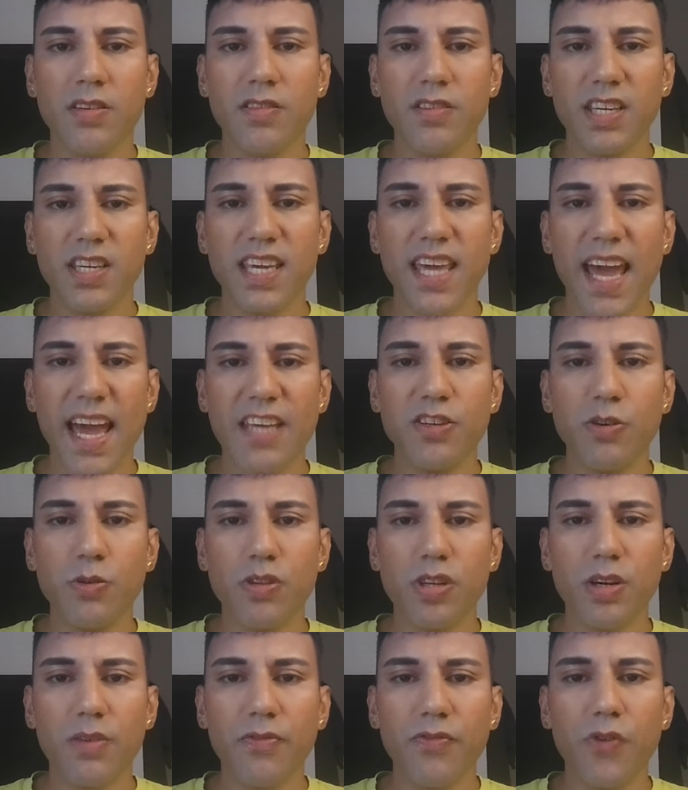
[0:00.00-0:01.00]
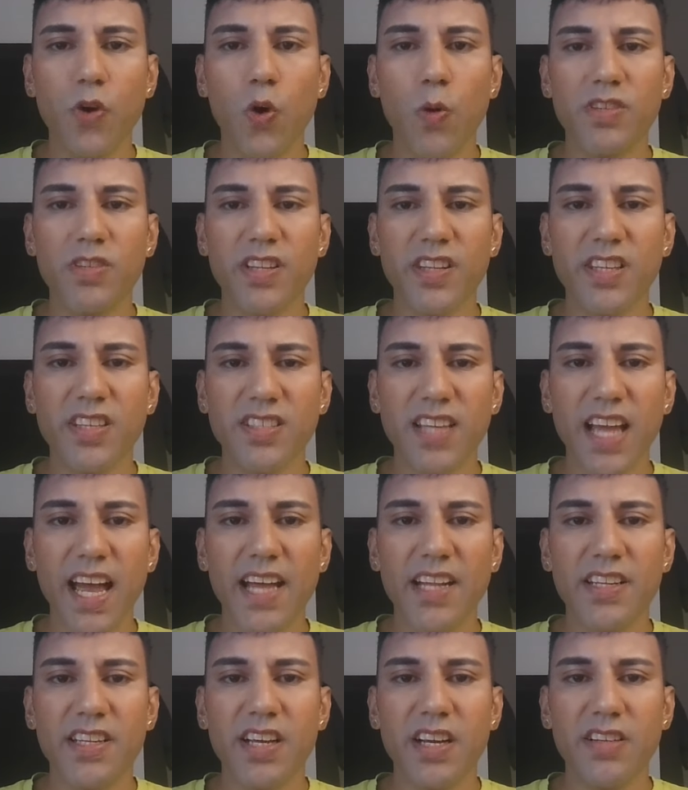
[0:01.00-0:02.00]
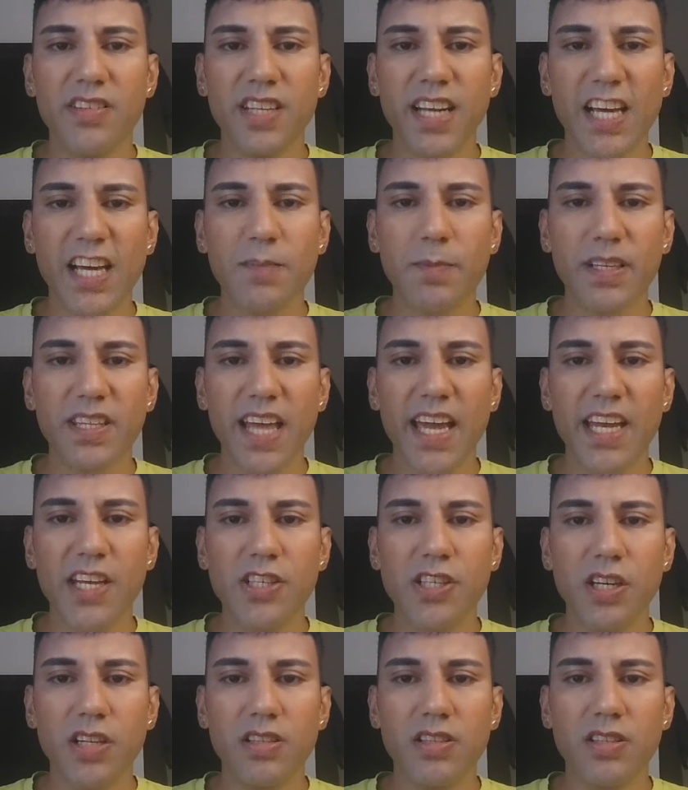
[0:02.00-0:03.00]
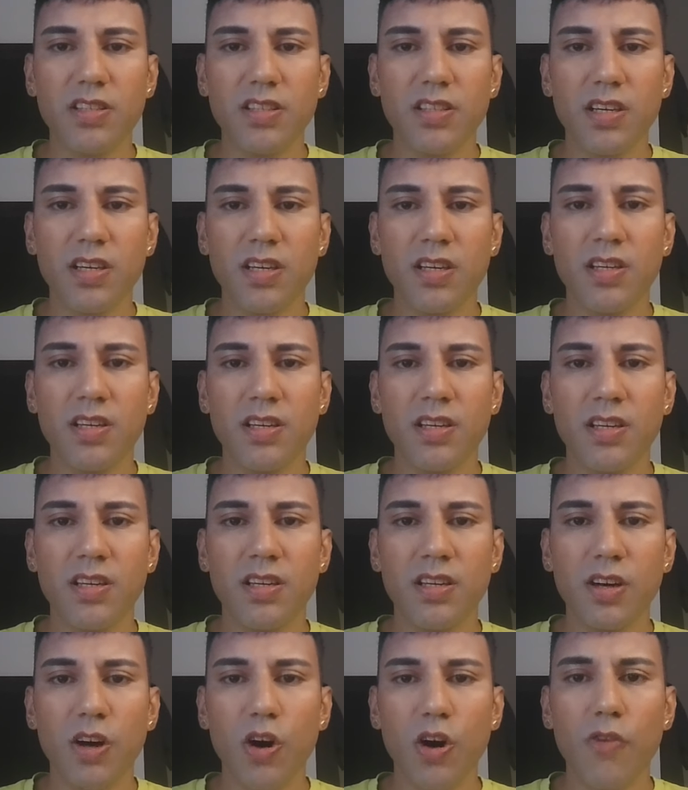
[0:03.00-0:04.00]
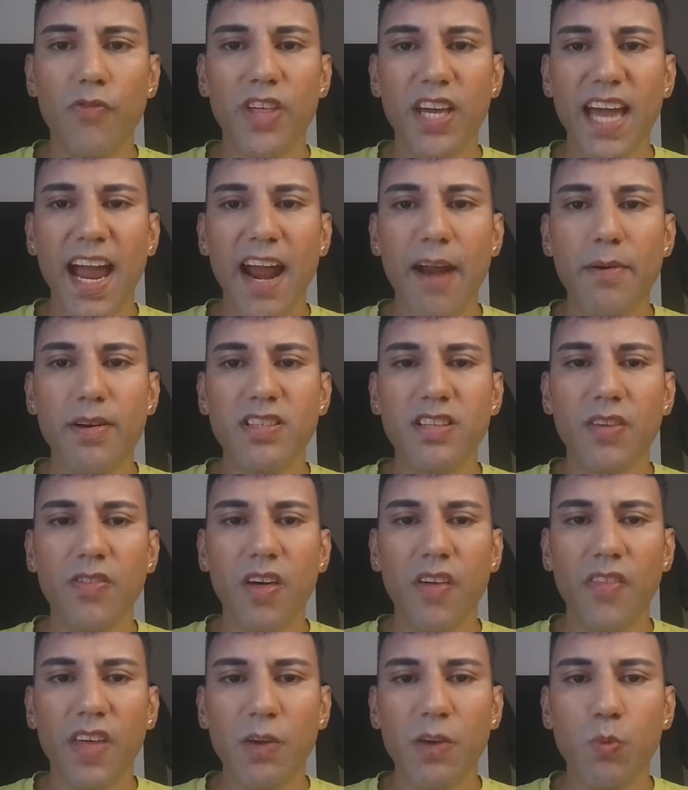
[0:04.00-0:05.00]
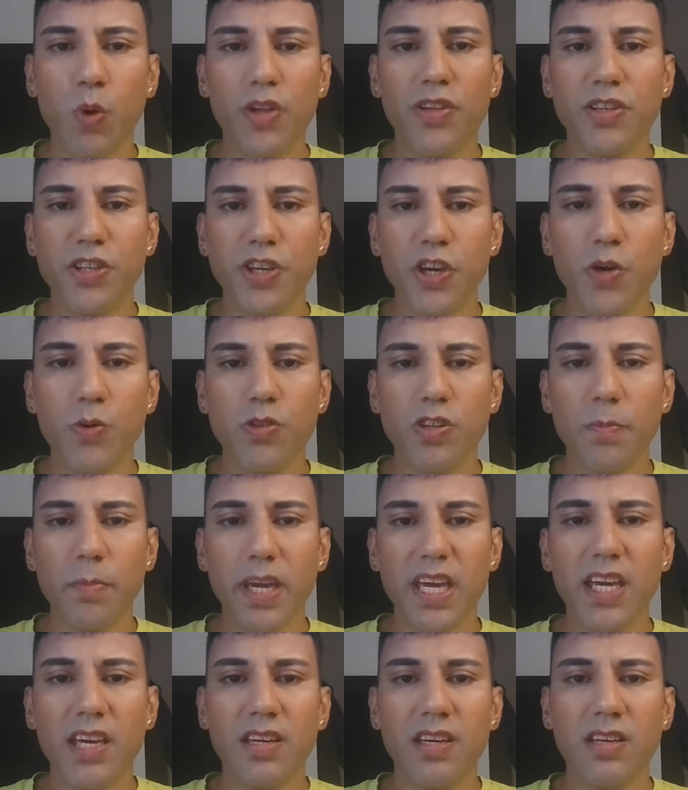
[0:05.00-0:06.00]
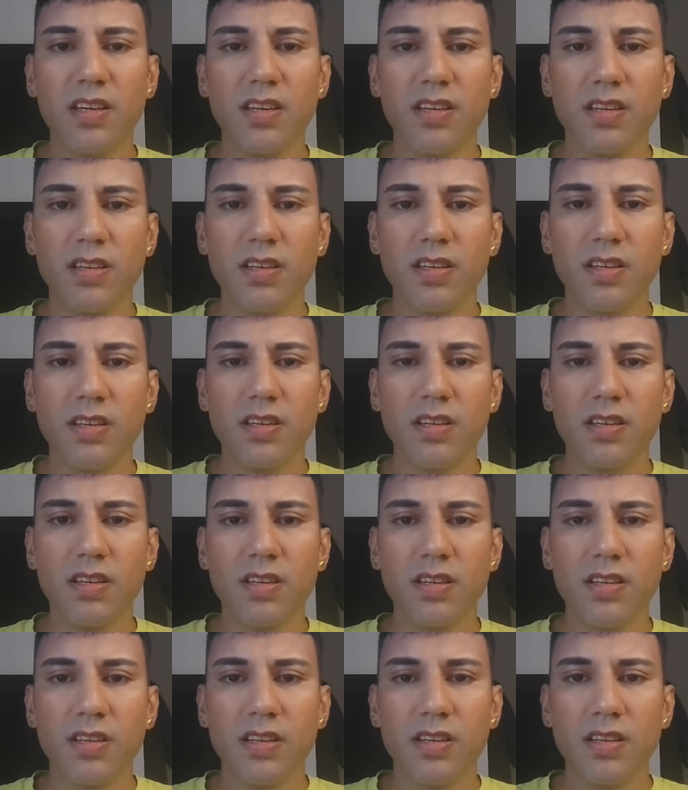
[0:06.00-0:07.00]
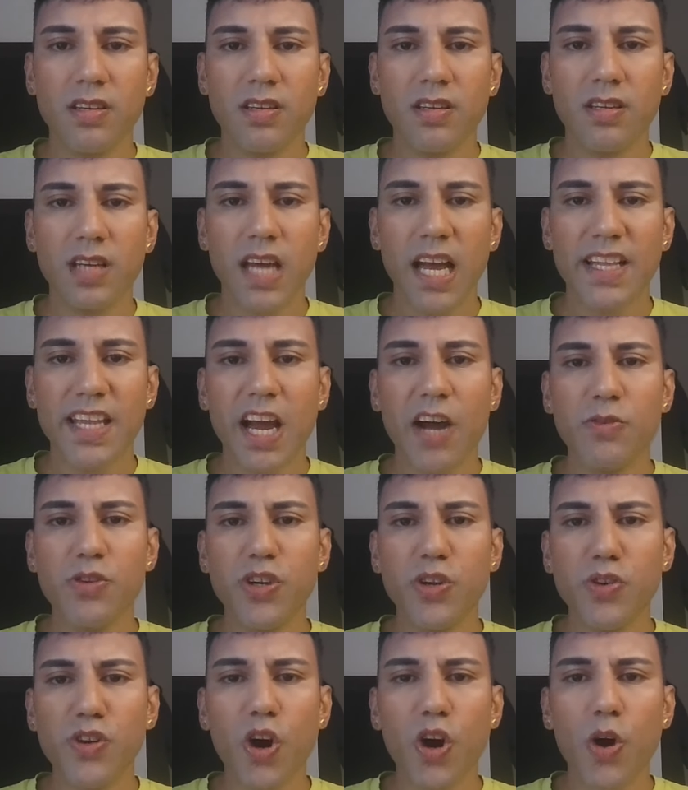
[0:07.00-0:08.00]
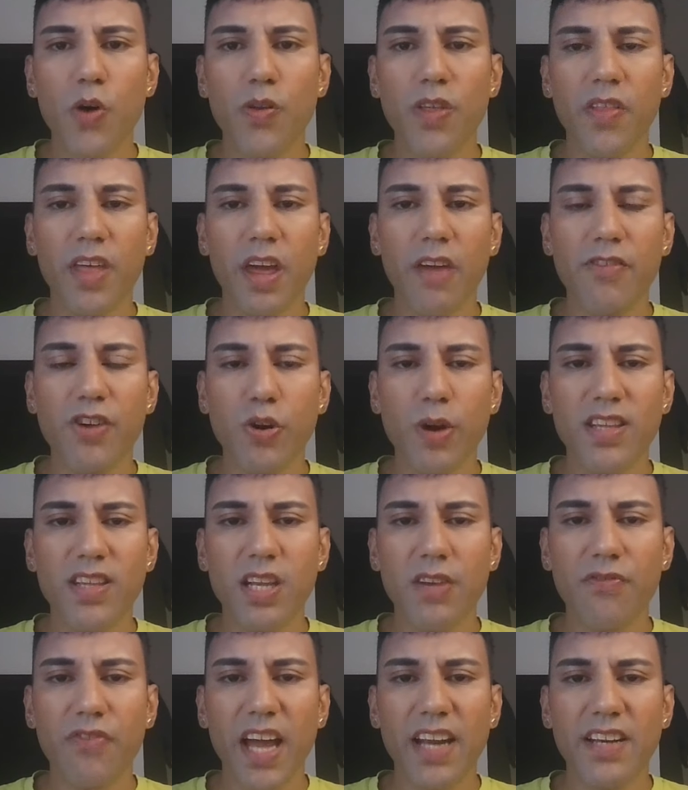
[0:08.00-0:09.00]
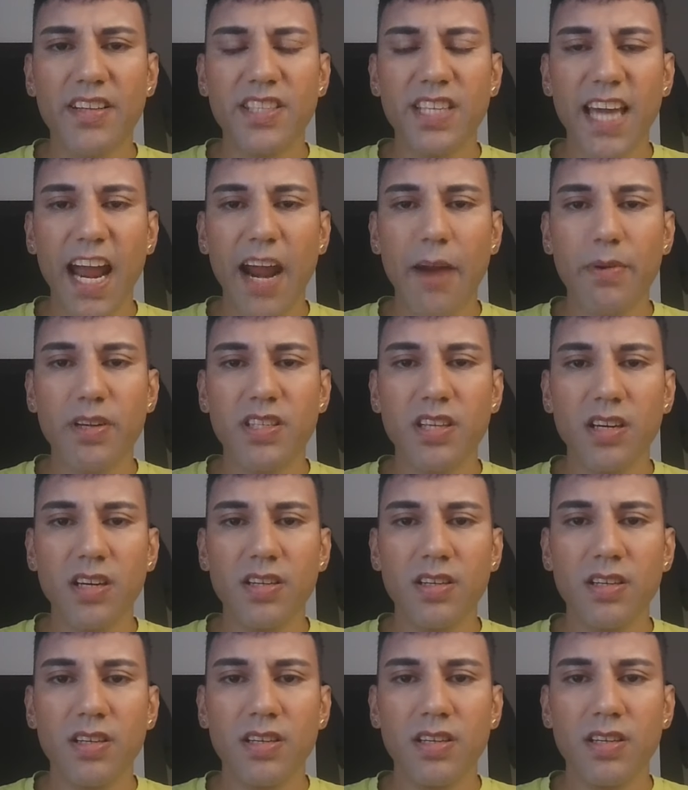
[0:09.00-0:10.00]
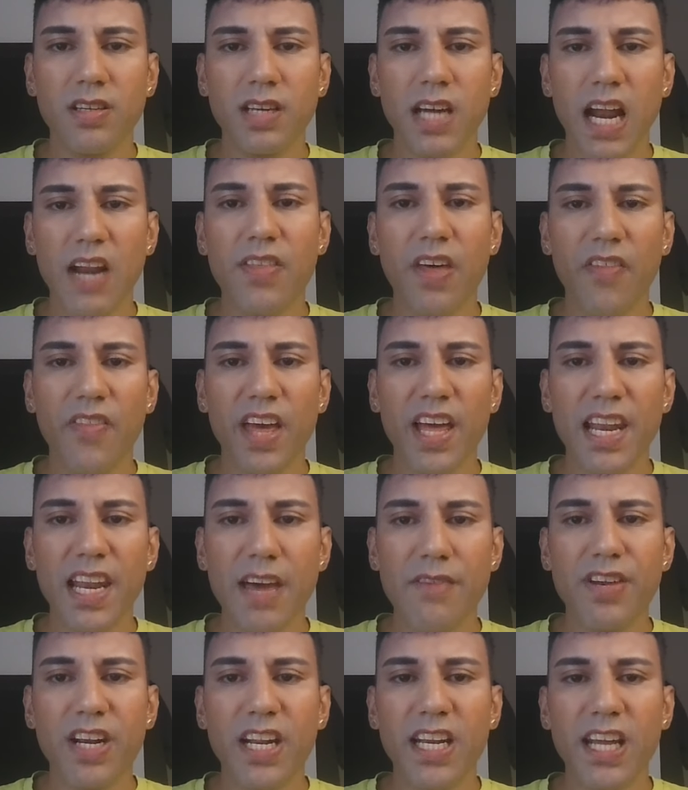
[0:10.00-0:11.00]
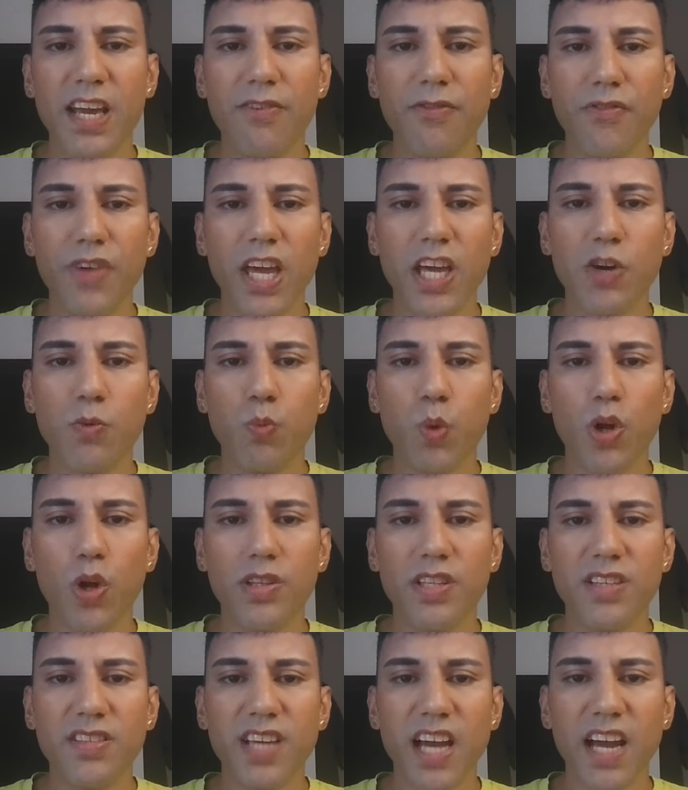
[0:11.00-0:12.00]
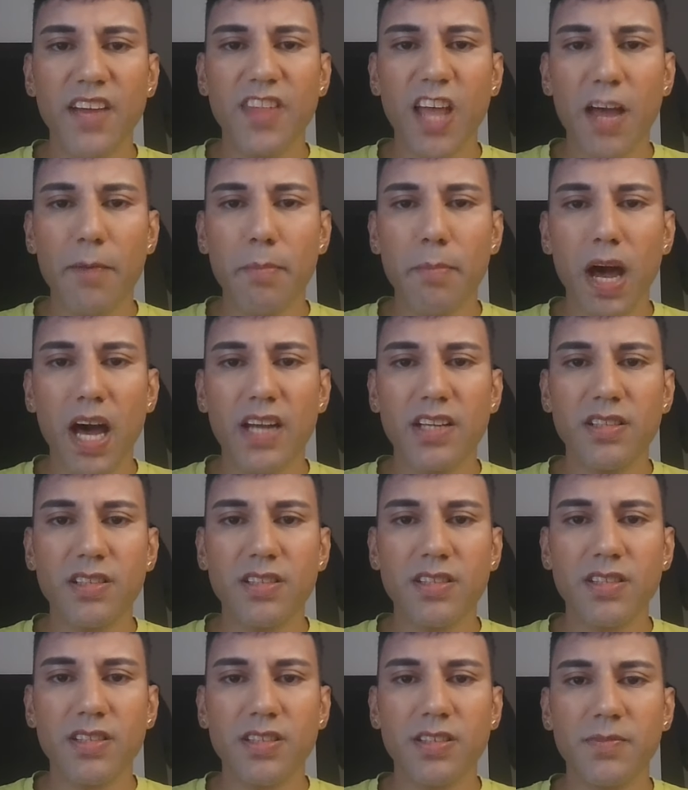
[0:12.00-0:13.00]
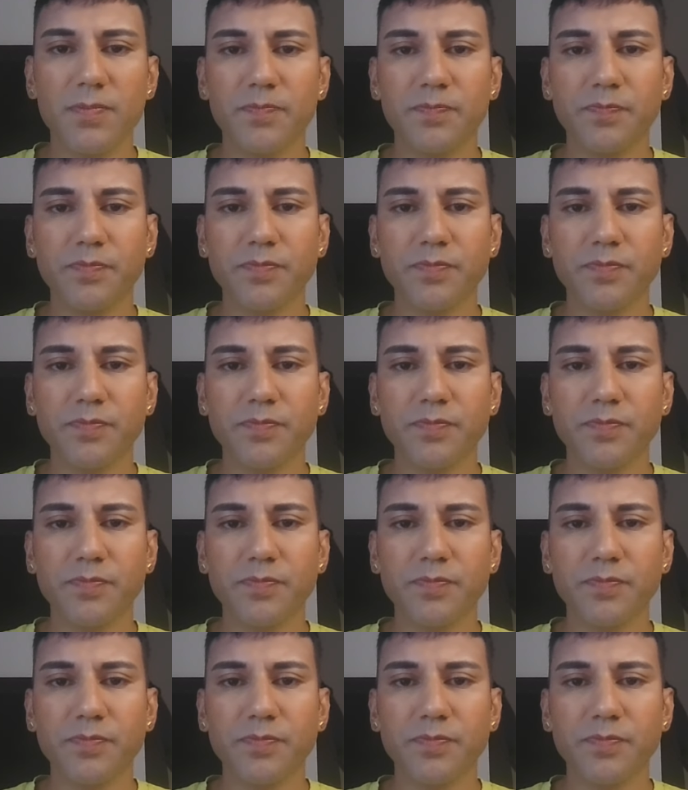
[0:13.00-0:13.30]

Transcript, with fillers: to get you to conform to the standards and expectations of the character that they want you to be. And how do you know that they've created a fantasy character and that they're living in a fake world inside their minds?